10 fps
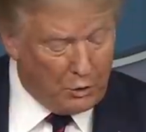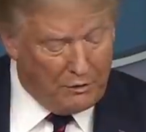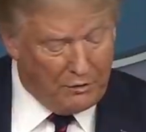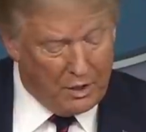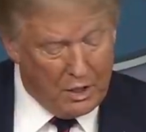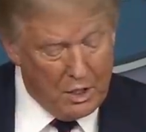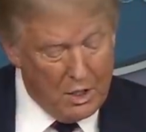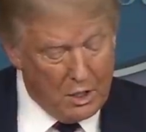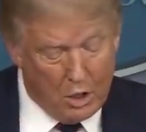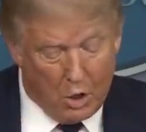or even
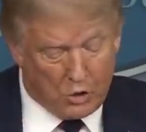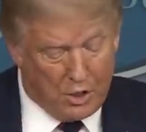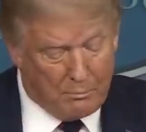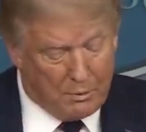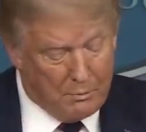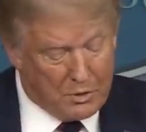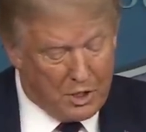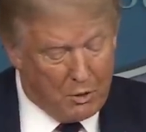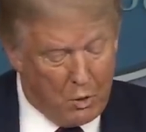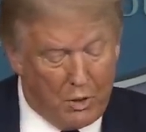no symptoms.
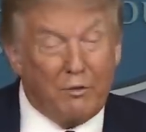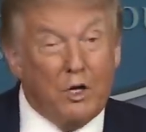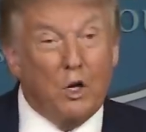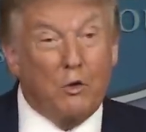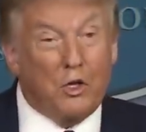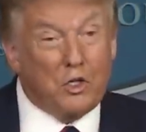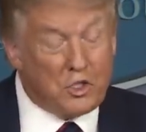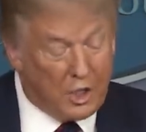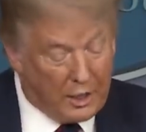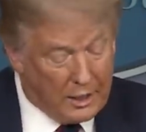They won't even know they're
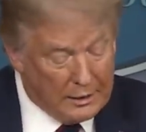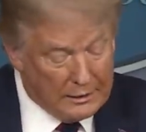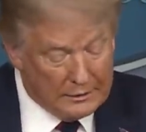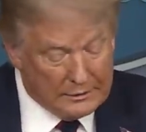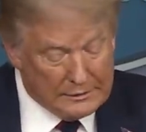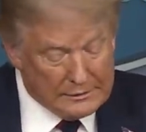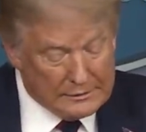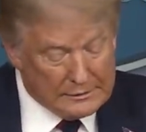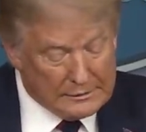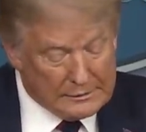sick.
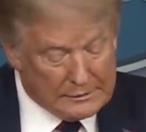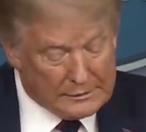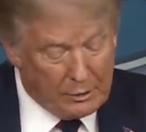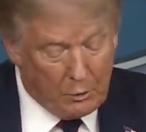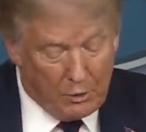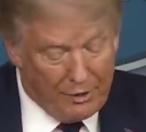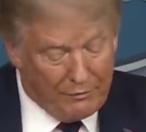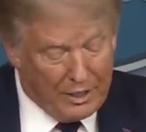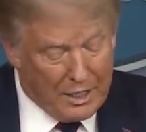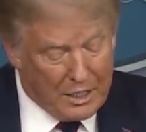They won't have
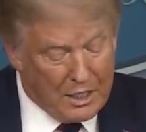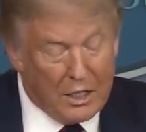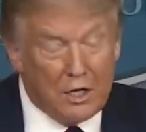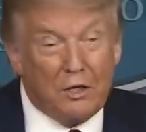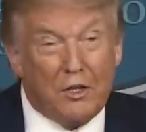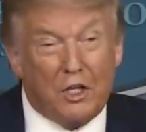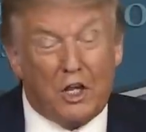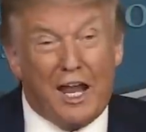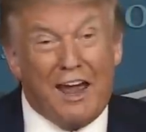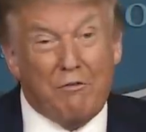any idea
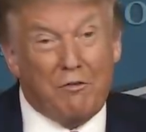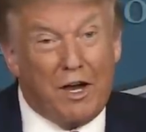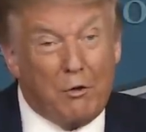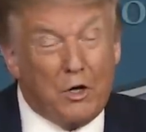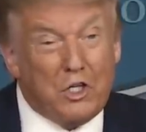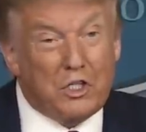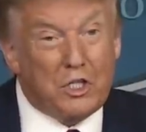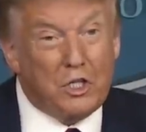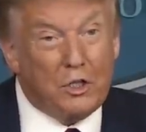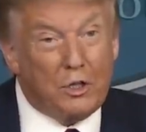that they have a
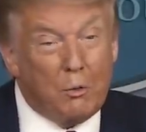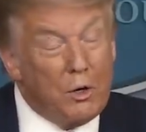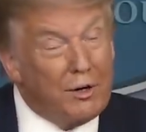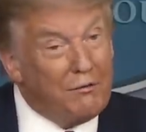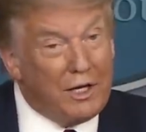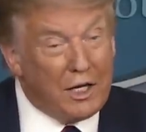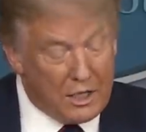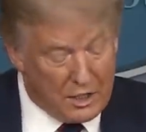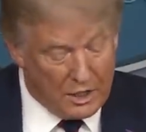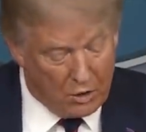virus. They won't have any
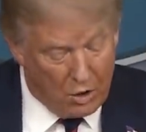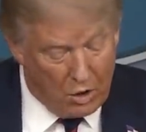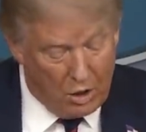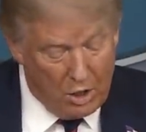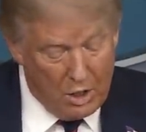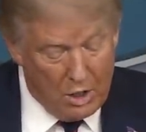idea at all.